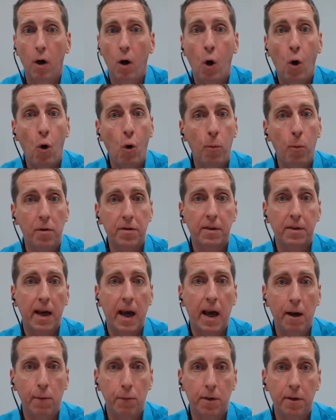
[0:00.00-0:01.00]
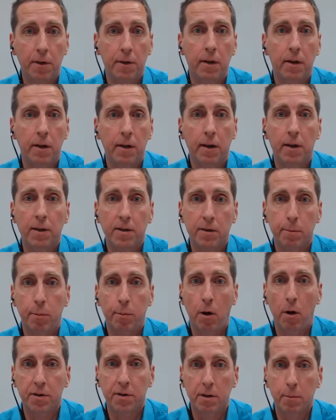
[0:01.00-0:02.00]
almost everything is
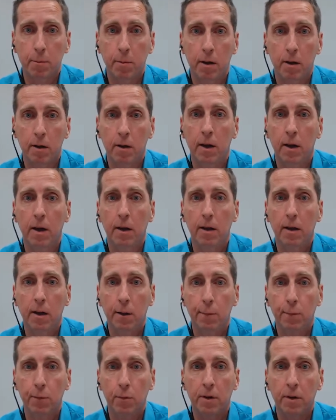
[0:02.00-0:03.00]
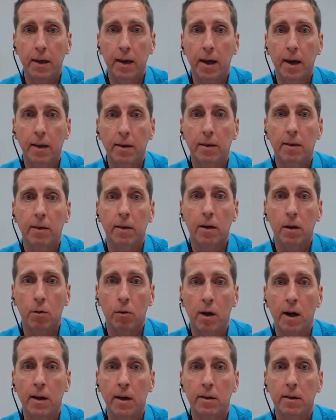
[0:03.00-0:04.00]
possible if you get the
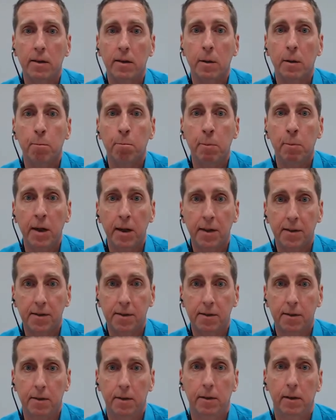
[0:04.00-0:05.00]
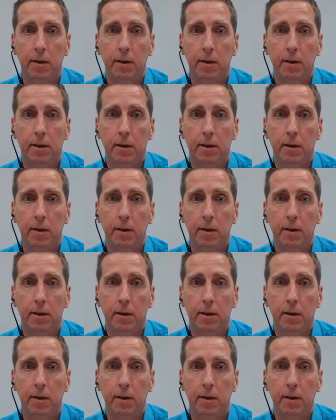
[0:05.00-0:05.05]
right mix.